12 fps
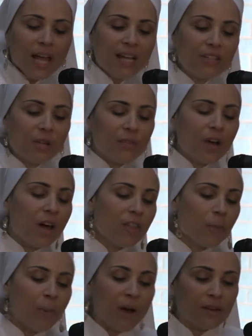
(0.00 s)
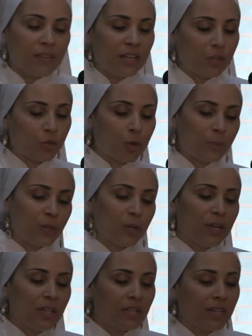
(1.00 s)
And so the other part of that scripture,
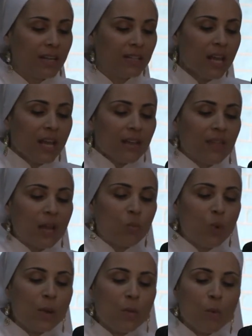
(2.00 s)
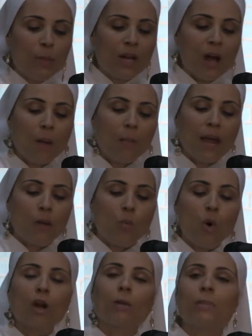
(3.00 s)
it says that we will become a
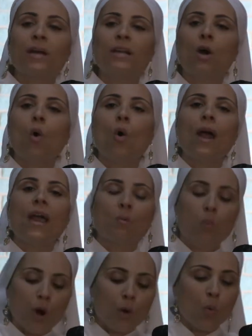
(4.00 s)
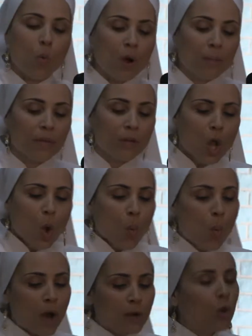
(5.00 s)
workman or a workwoman,
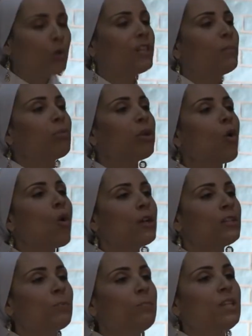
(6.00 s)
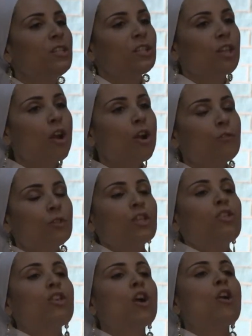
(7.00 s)
one who's employed to be served, to
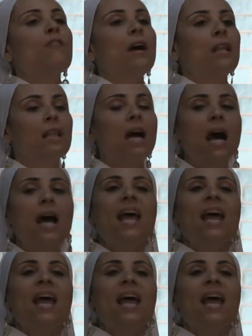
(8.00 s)
serve Allah,